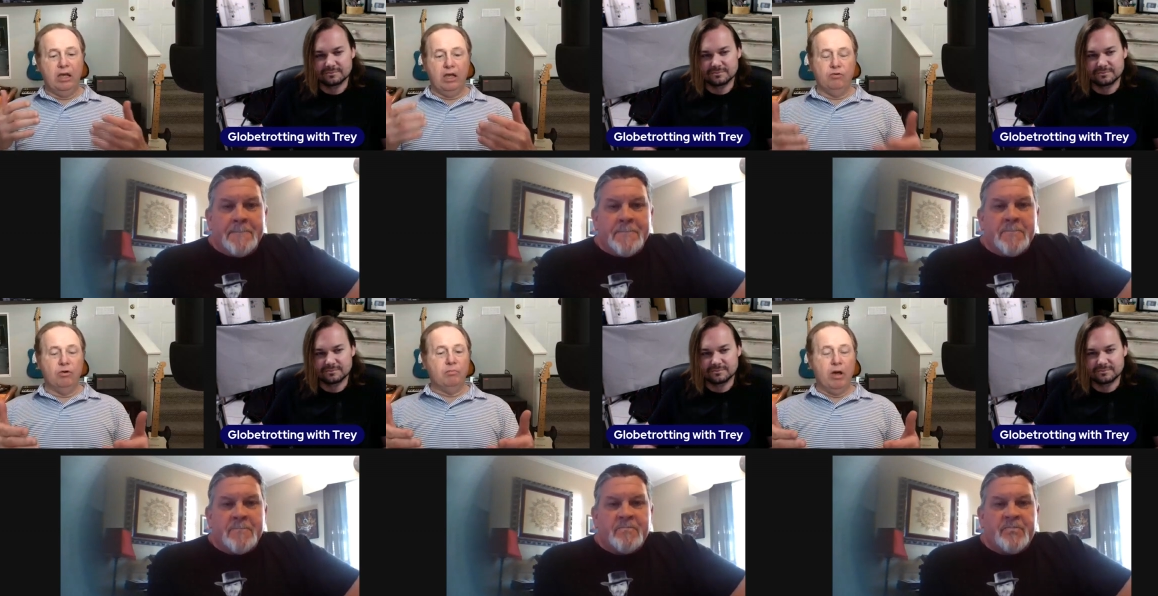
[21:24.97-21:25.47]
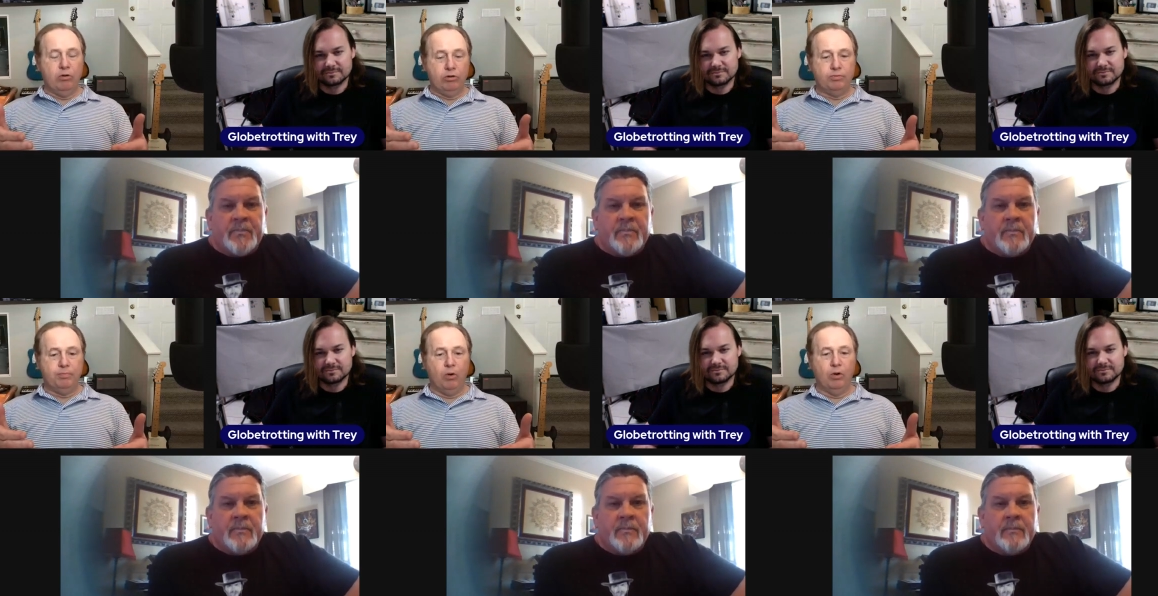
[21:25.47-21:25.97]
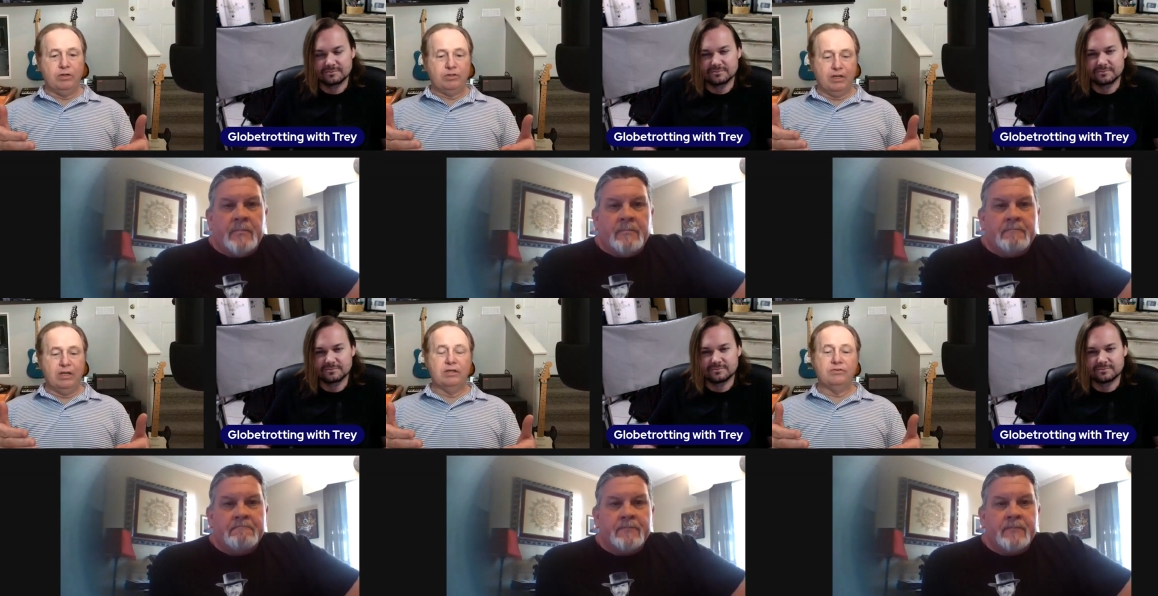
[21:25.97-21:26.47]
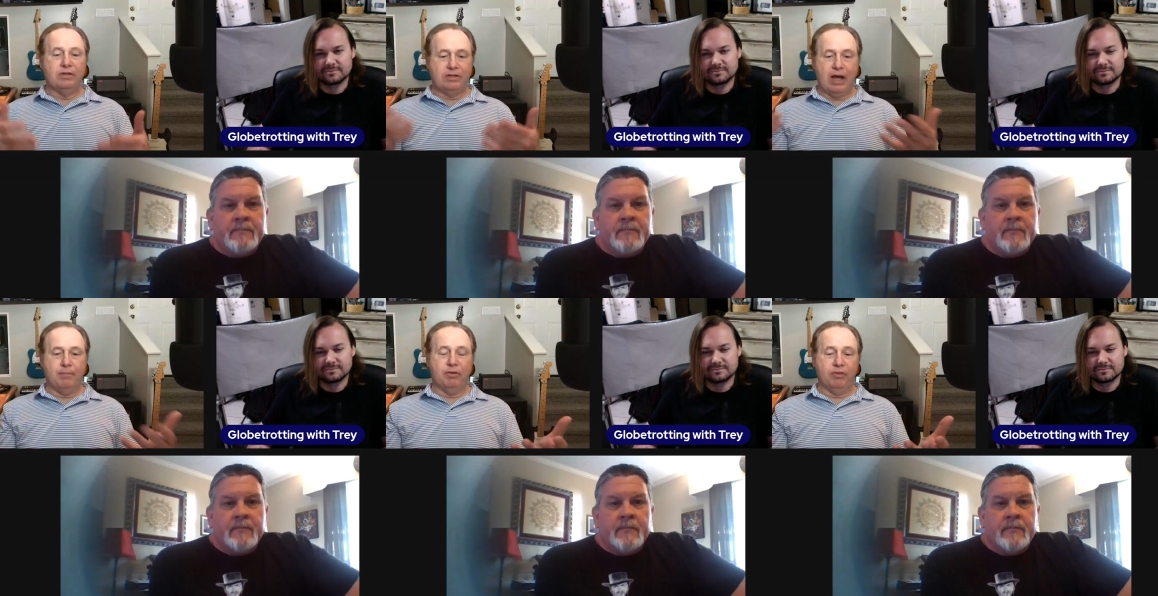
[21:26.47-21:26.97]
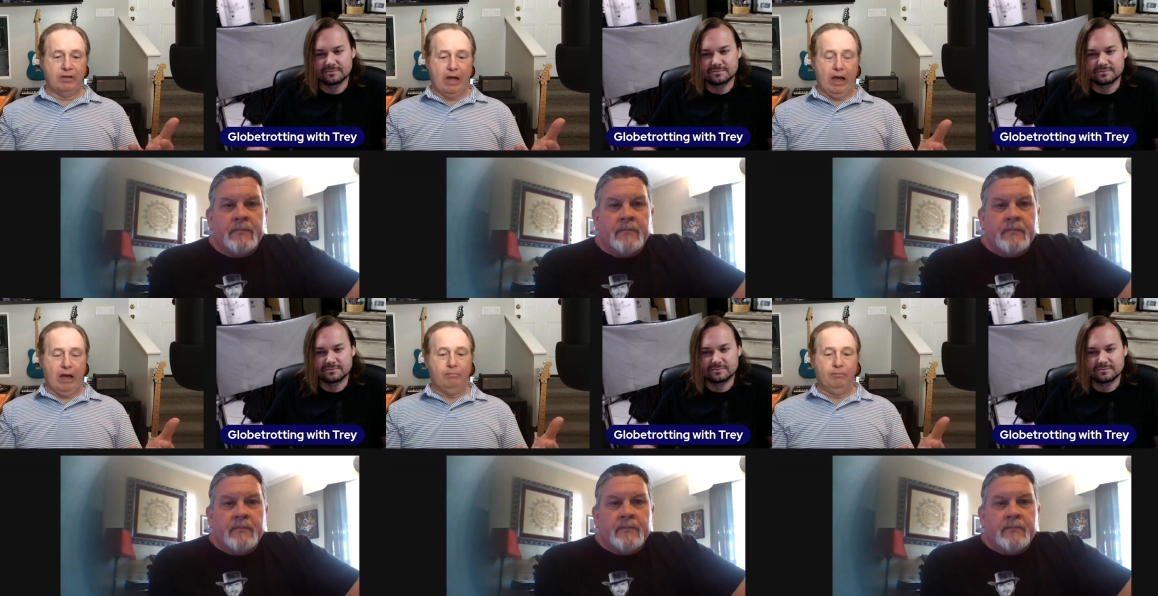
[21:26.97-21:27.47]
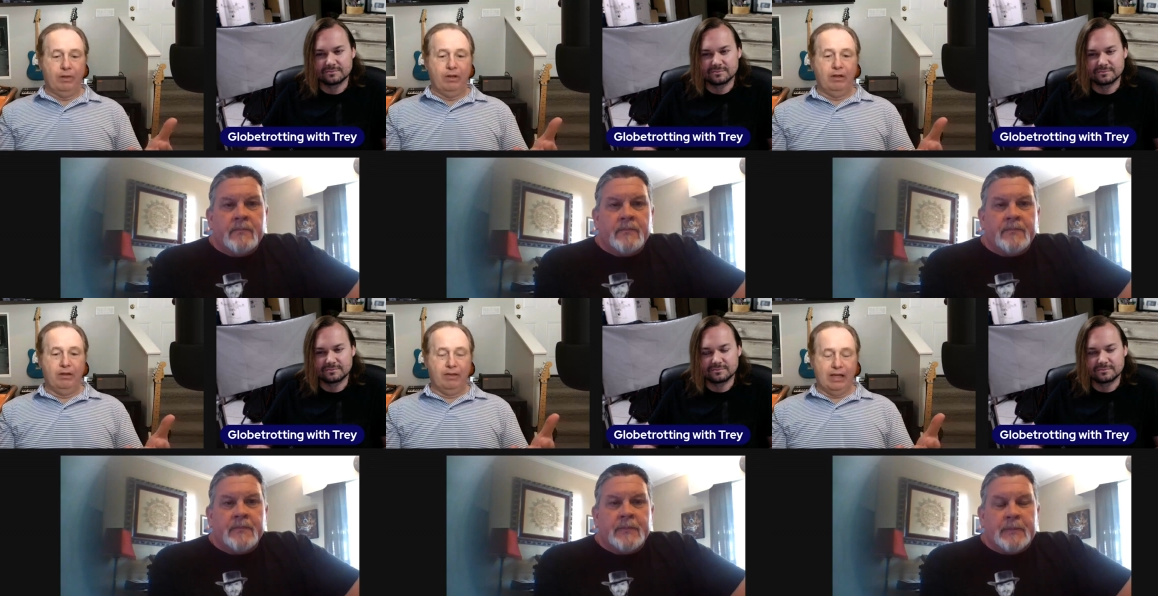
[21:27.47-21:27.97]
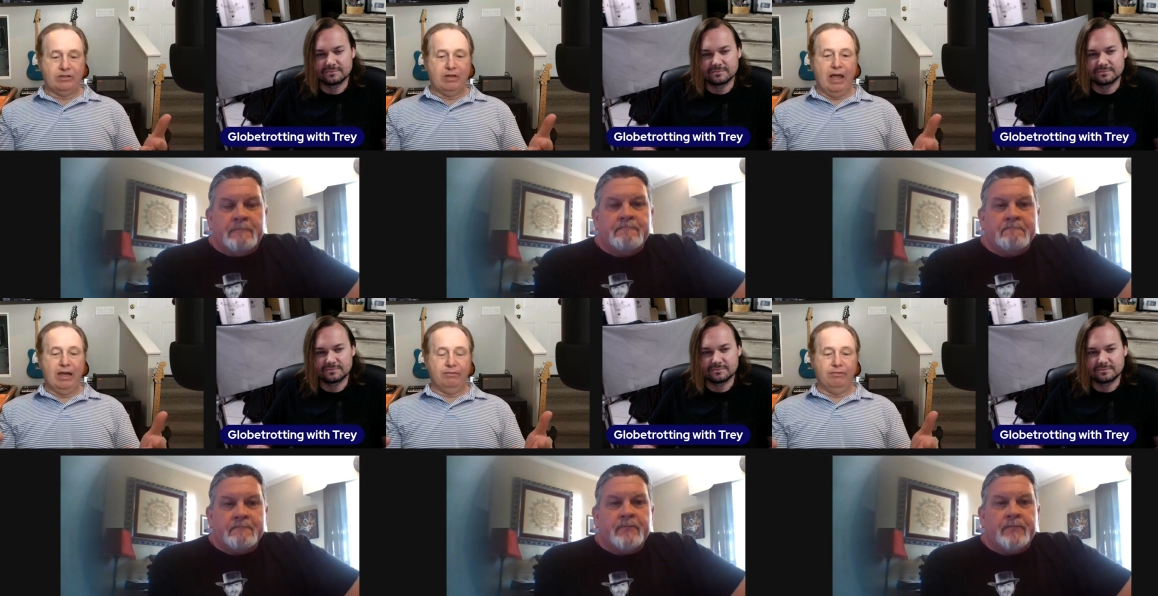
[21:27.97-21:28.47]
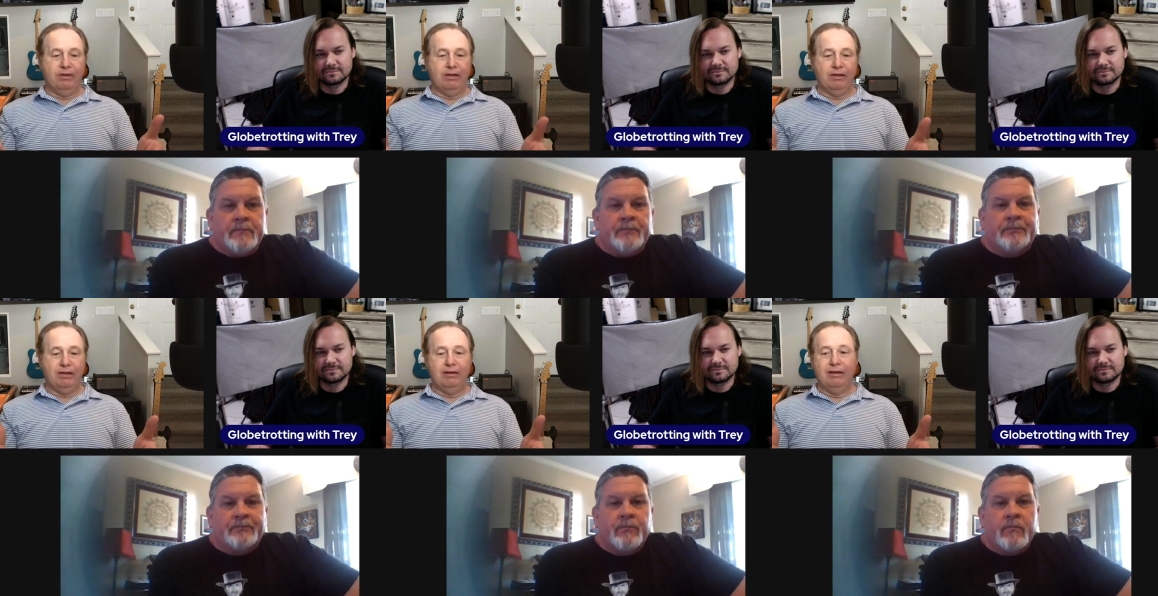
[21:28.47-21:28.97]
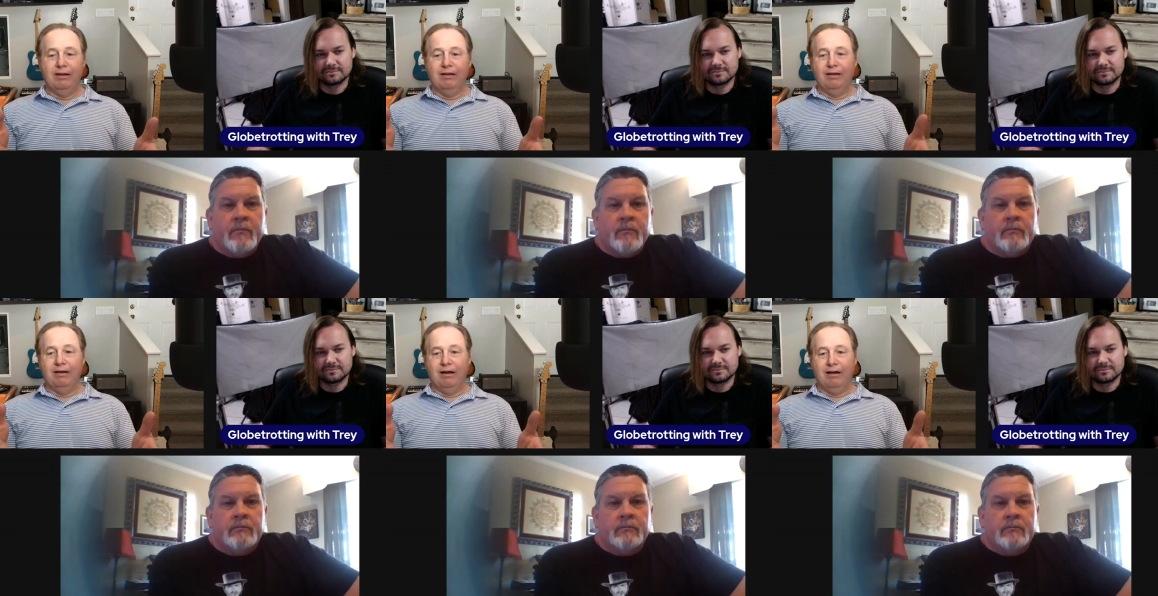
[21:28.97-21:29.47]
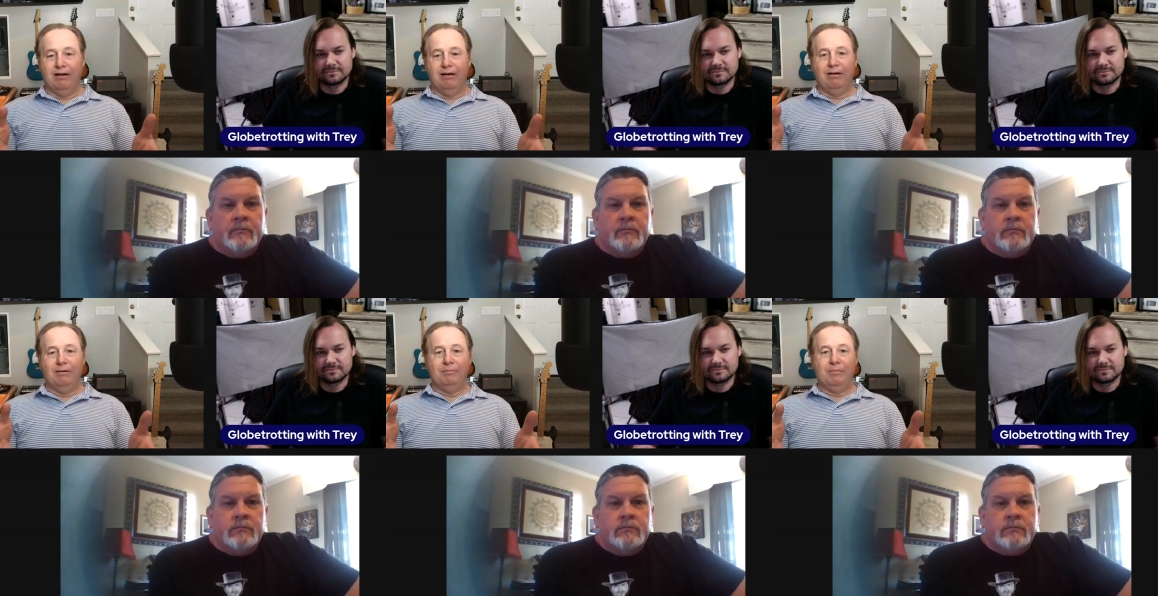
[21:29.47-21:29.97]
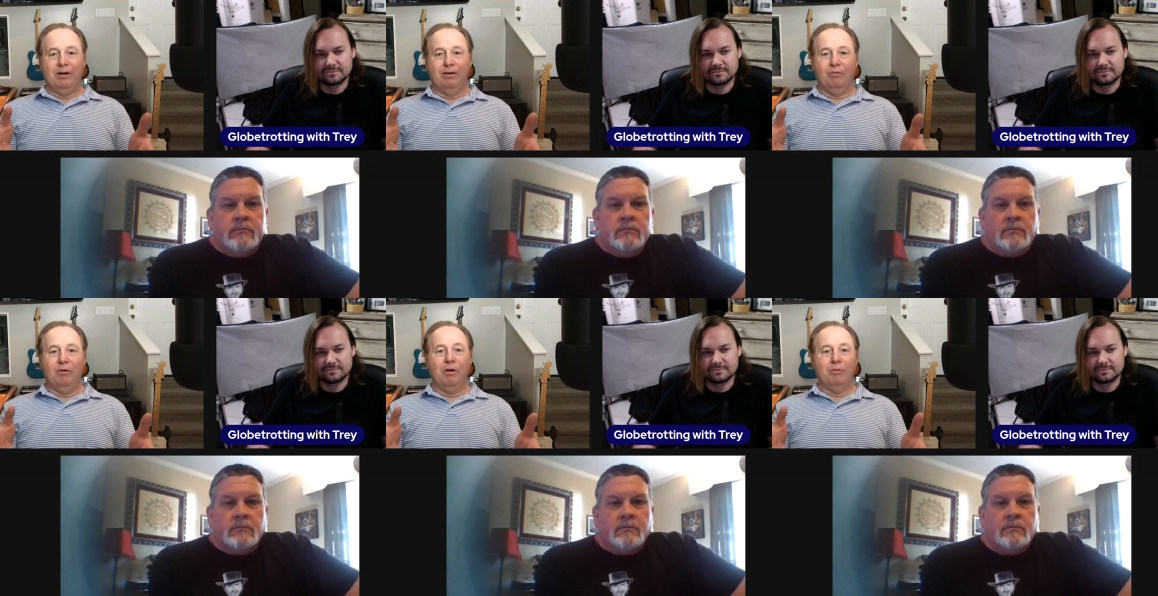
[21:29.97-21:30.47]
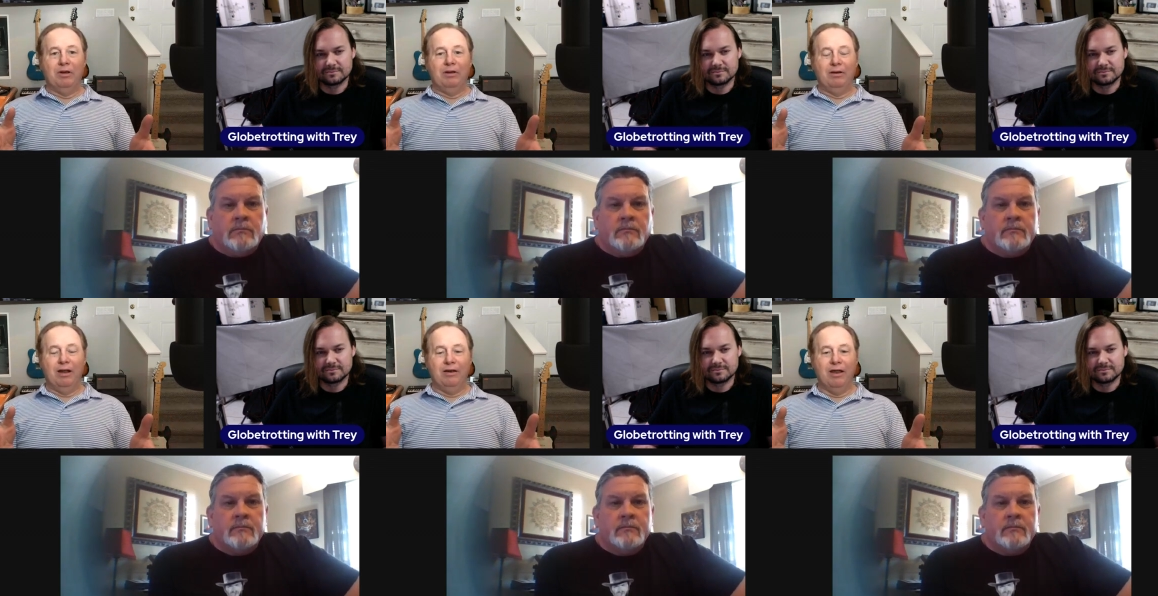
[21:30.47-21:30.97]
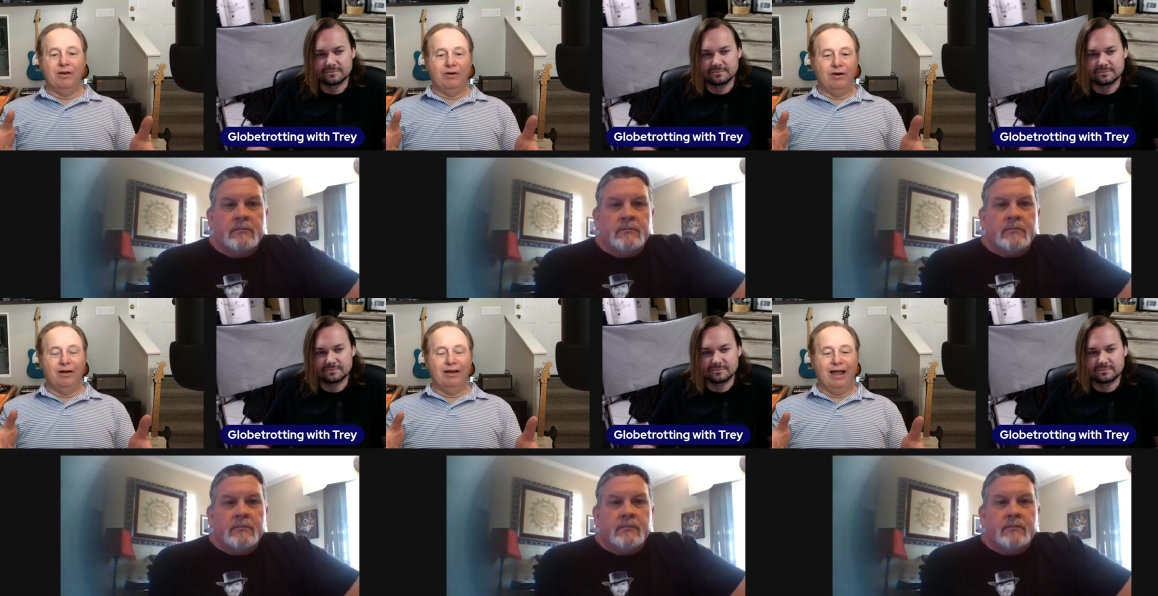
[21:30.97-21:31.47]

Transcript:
Speaker 1: Hendrick Motorsports is the top of the top. That's like the, uh, what would a, another